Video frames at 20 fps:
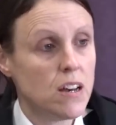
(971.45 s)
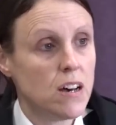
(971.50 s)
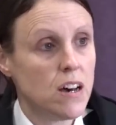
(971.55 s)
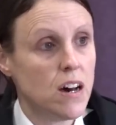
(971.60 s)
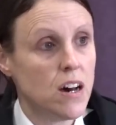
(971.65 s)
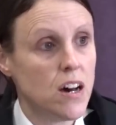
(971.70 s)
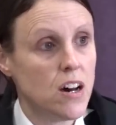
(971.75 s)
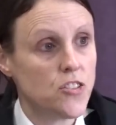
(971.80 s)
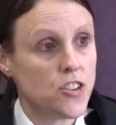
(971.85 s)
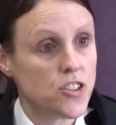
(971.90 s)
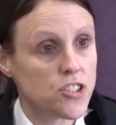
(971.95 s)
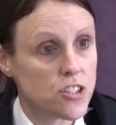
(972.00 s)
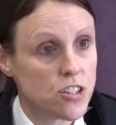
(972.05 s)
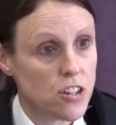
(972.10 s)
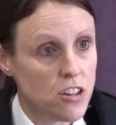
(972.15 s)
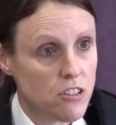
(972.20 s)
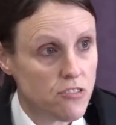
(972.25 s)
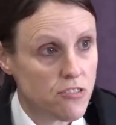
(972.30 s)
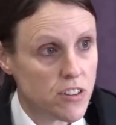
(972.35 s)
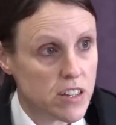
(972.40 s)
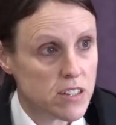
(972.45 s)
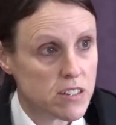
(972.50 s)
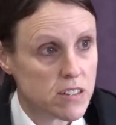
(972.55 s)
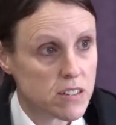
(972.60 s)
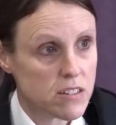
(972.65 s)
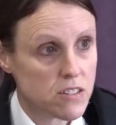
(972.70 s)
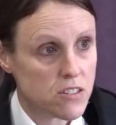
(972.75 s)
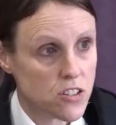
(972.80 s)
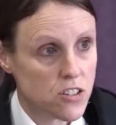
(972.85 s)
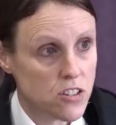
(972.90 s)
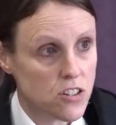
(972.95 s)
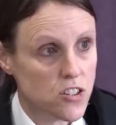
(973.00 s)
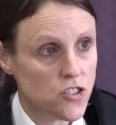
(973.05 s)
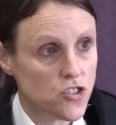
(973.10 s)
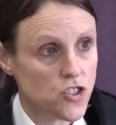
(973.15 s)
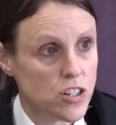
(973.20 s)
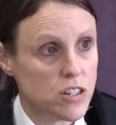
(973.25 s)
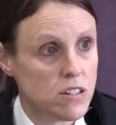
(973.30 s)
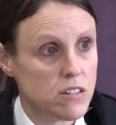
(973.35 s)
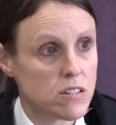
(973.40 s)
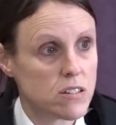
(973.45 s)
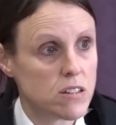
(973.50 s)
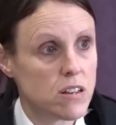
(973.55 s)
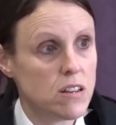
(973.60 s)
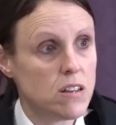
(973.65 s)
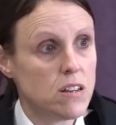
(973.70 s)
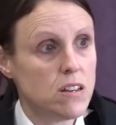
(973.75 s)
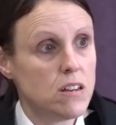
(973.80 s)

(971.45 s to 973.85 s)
the surface searches,